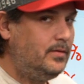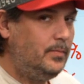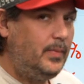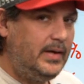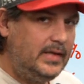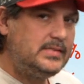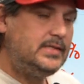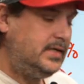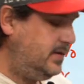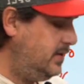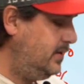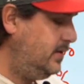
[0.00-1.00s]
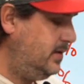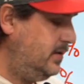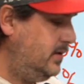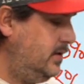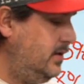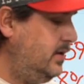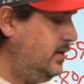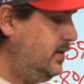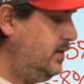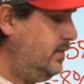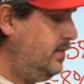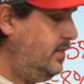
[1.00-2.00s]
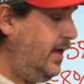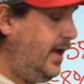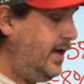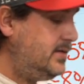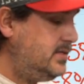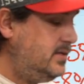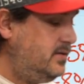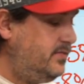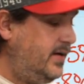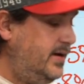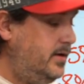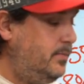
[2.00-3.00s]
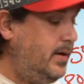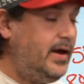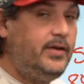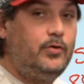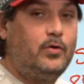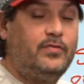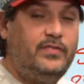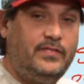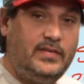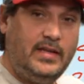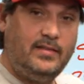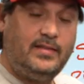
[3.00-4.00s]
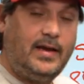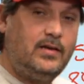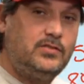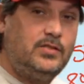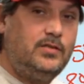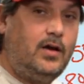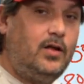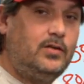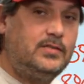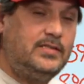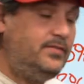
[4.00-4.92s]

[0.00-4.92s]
but is it? That divided by your $15,000